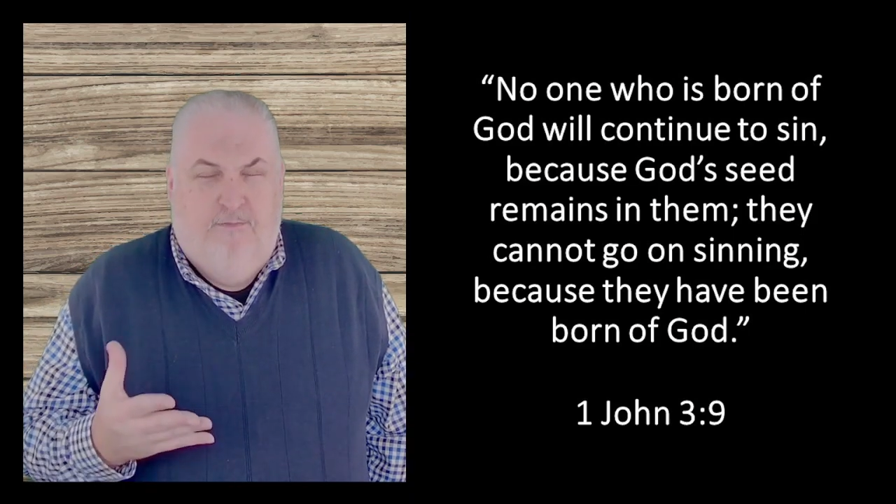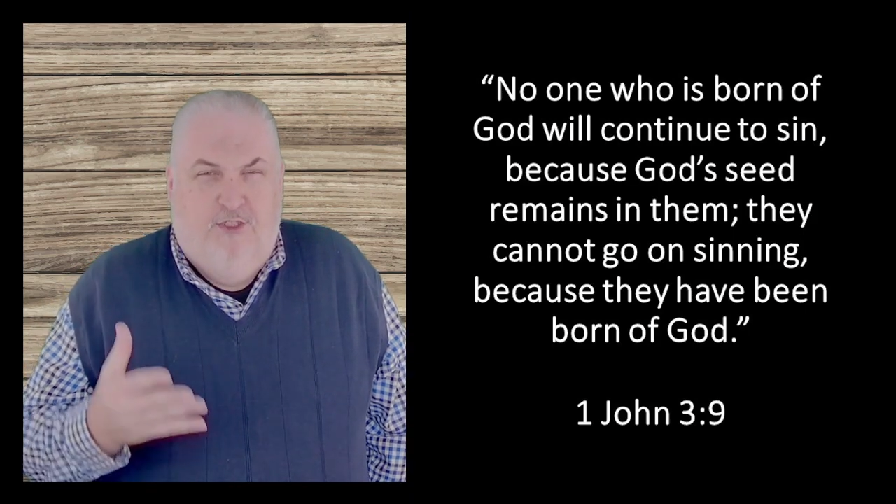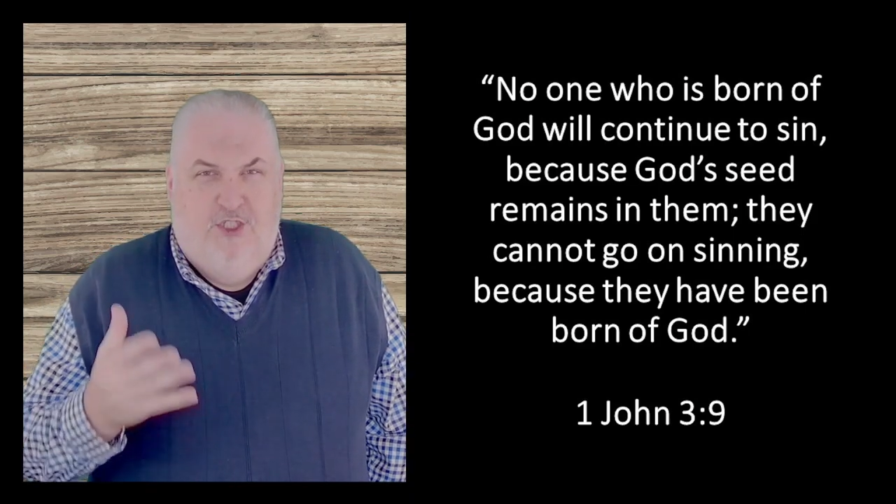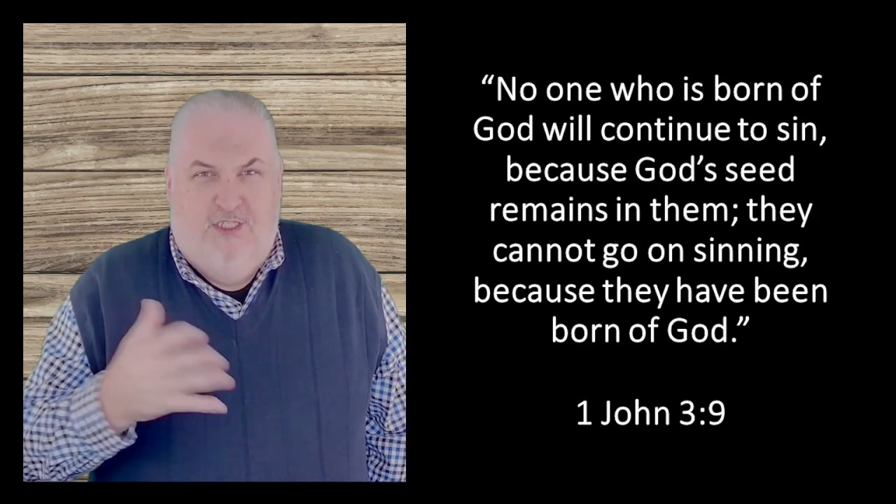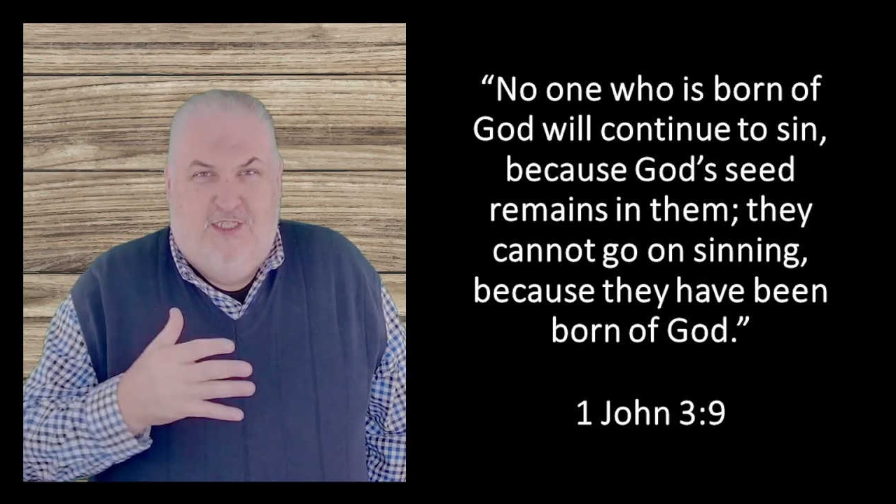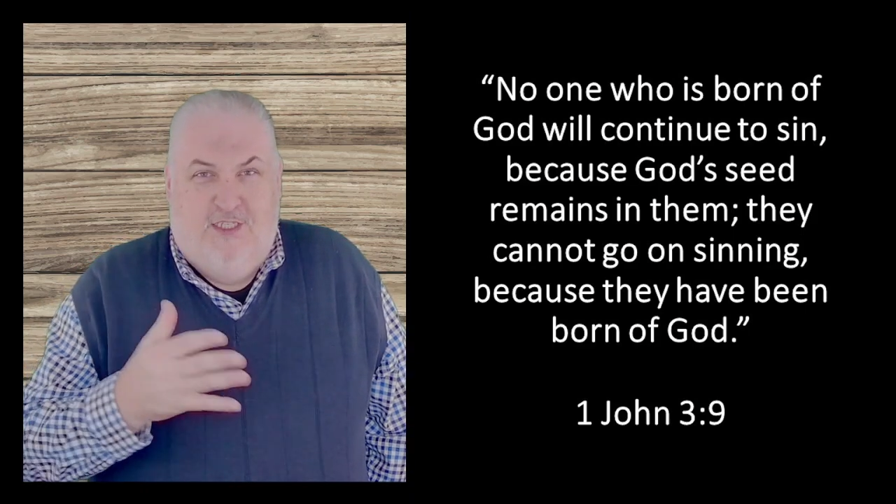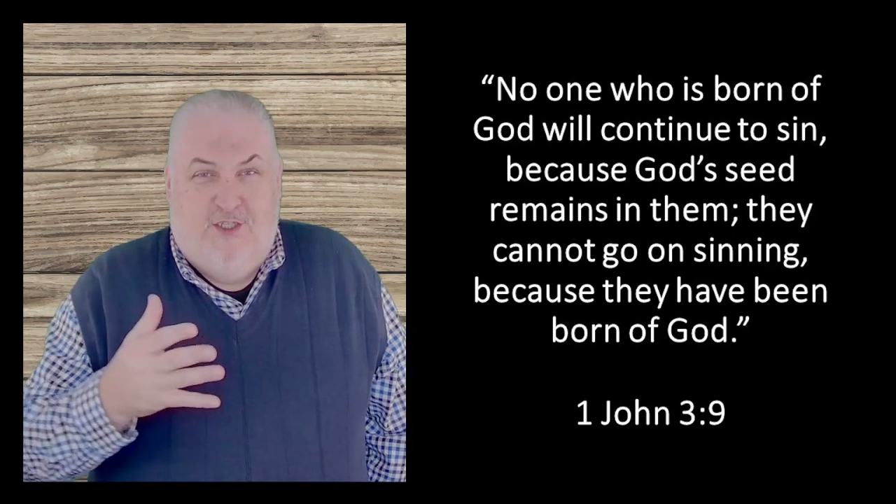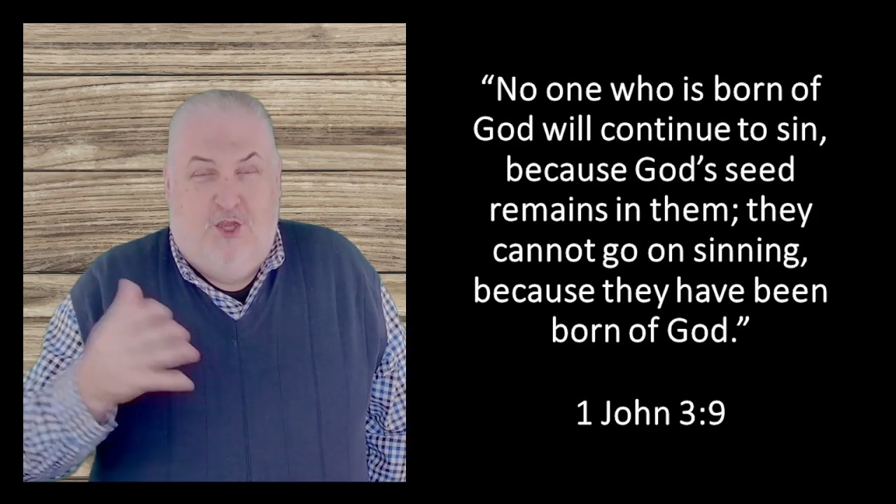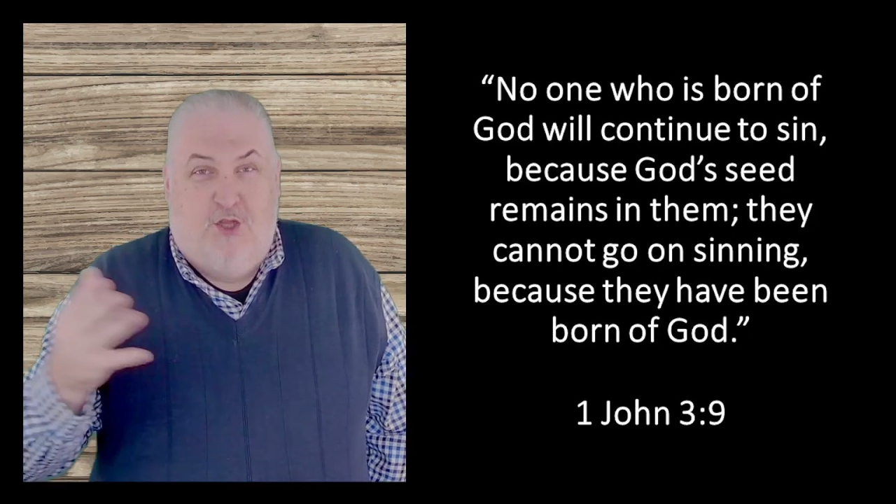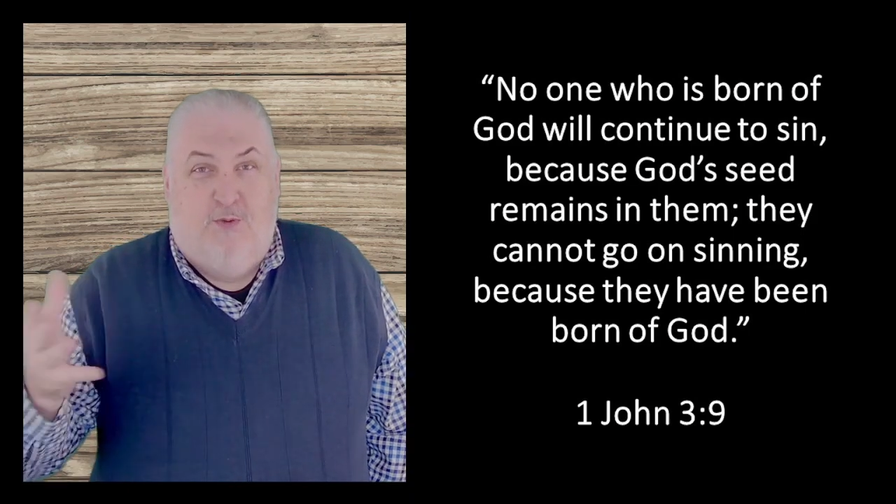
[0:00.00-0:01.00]
Jesus
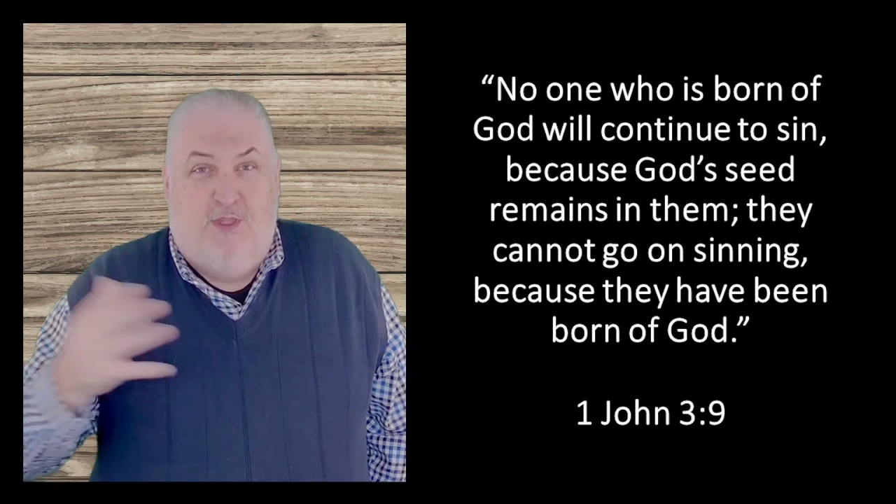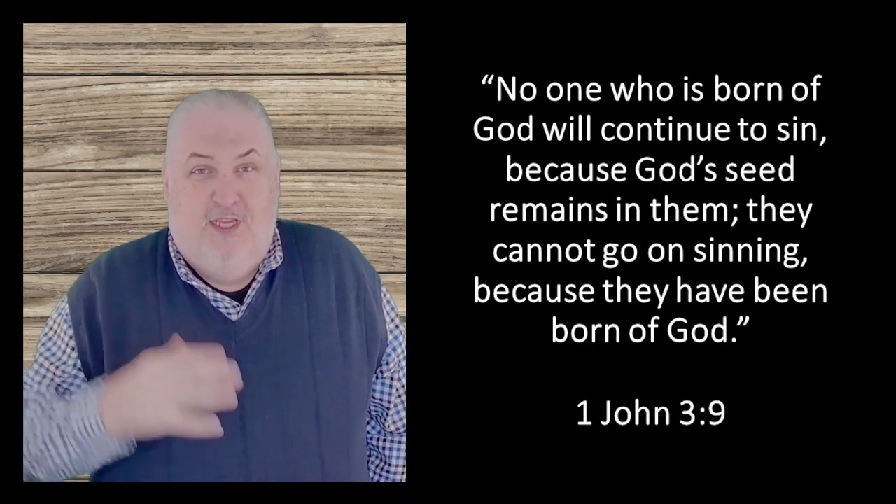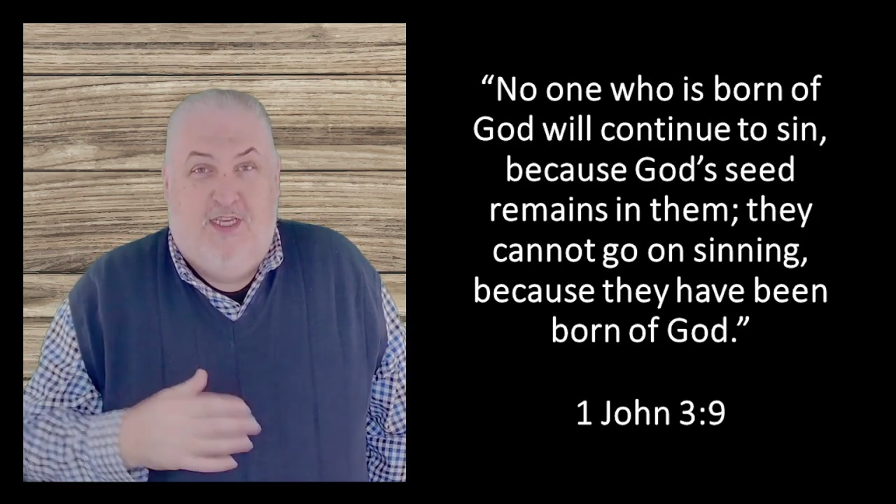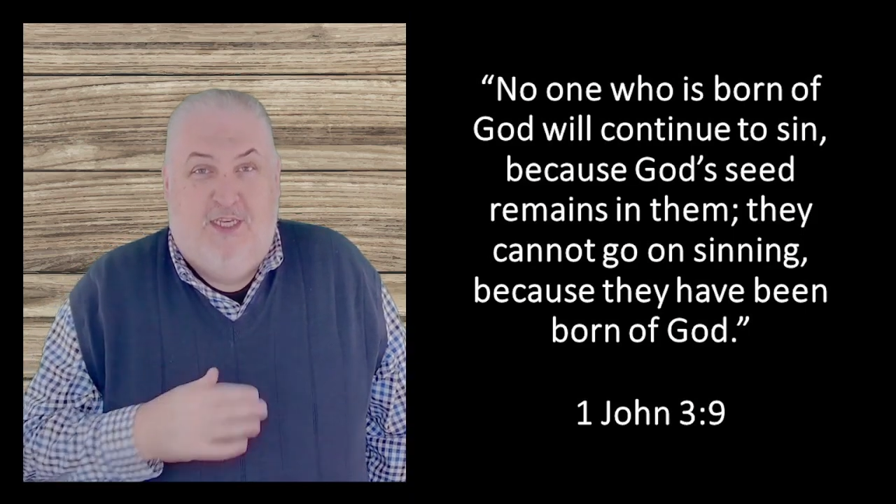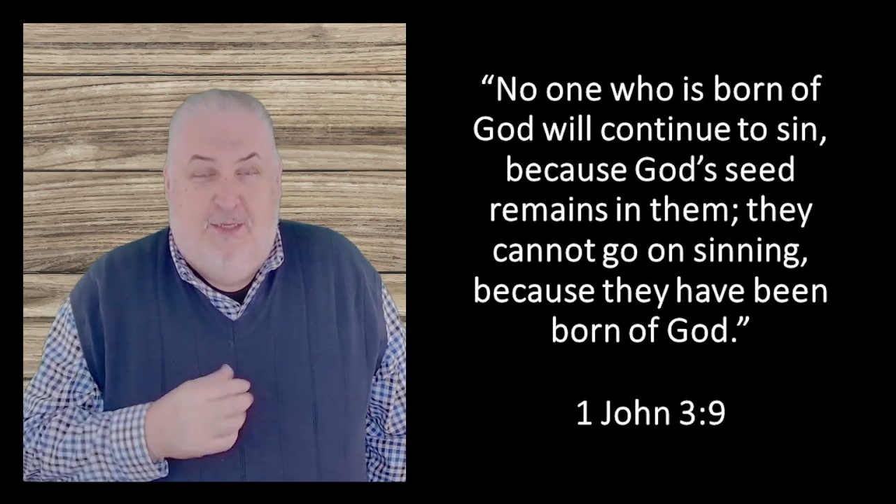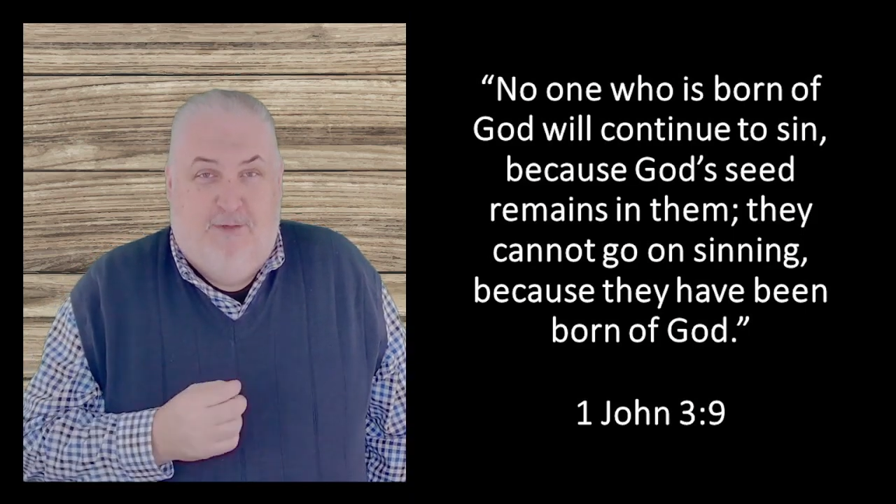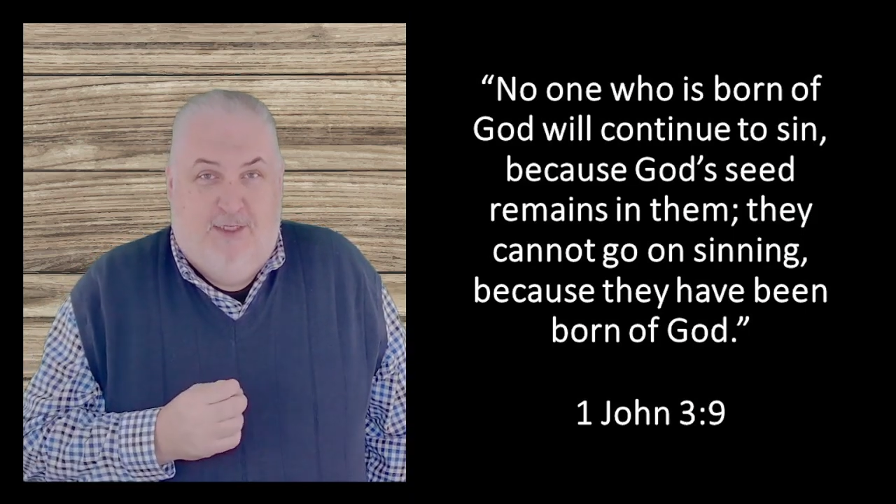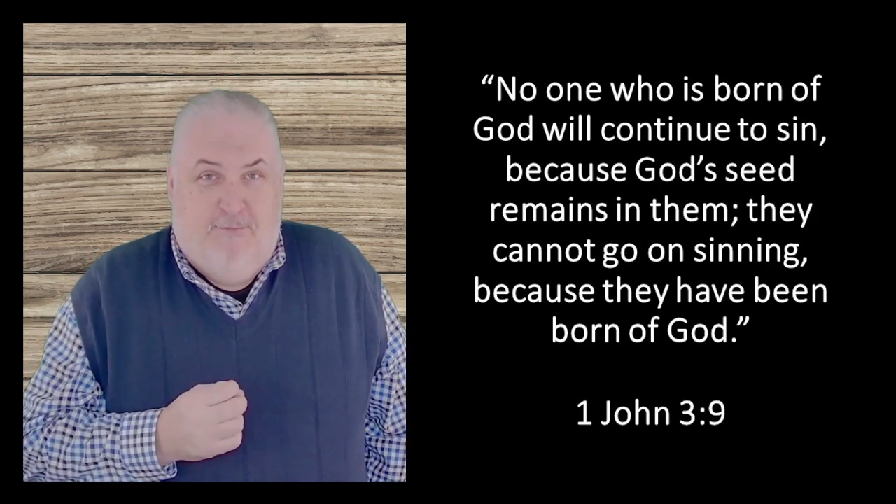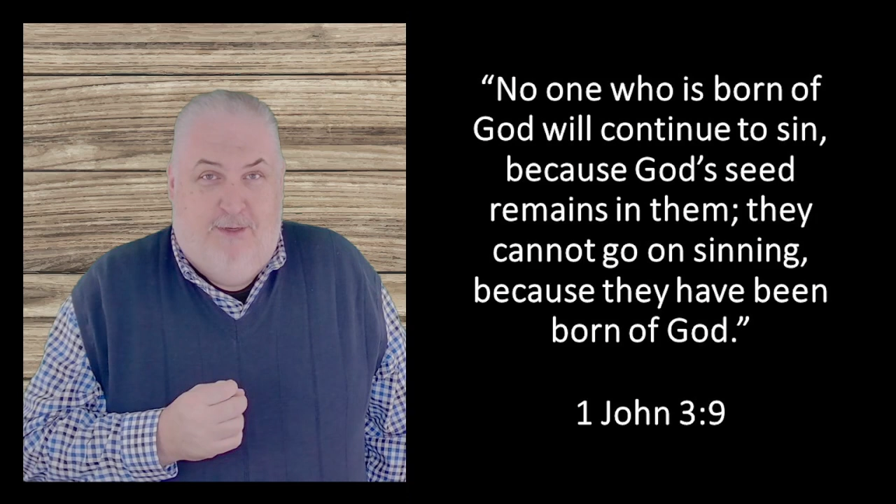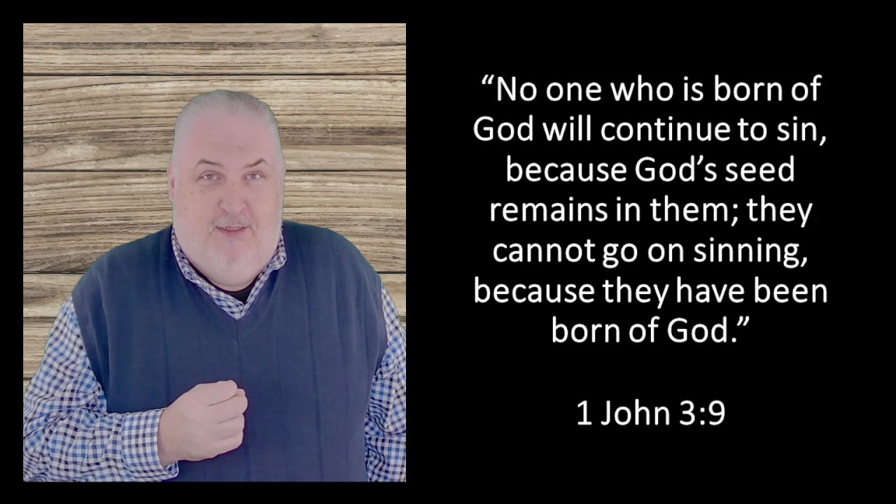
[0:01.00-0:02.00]
talked with Nicodemus
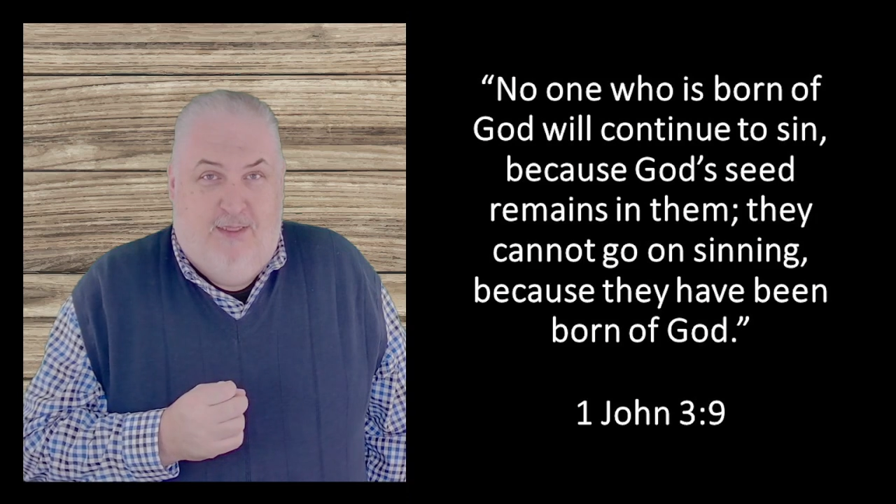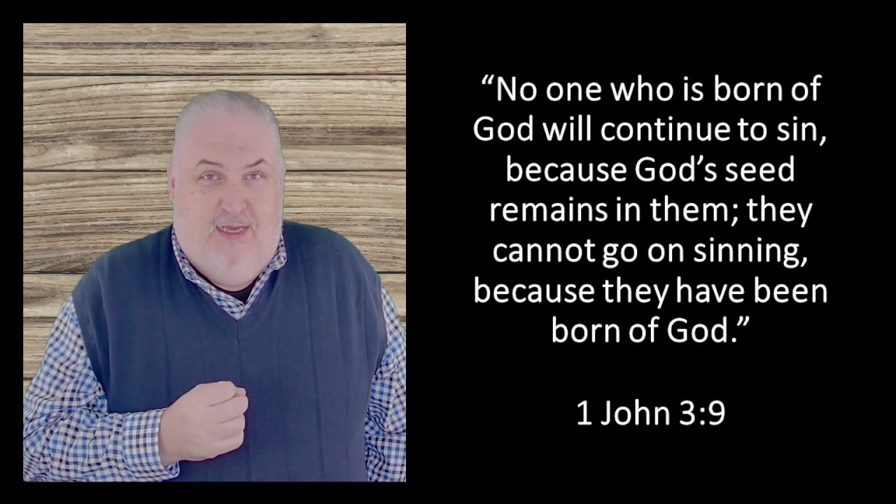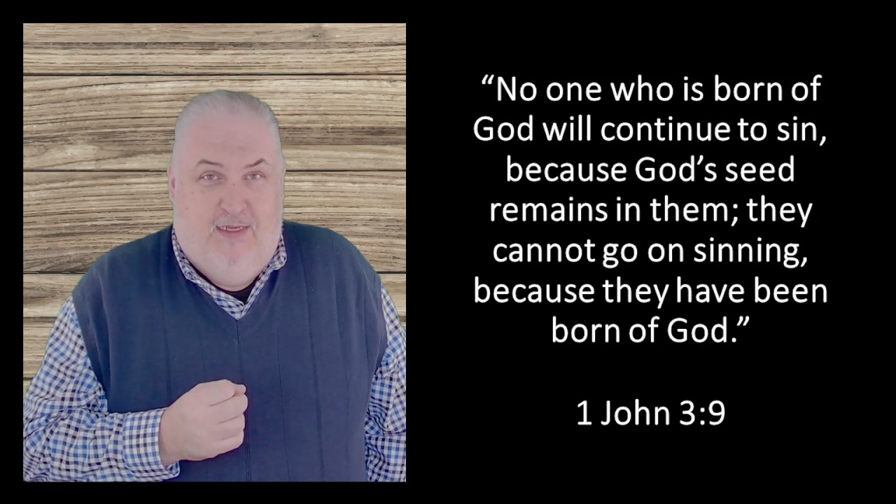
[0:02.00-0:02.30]
about that.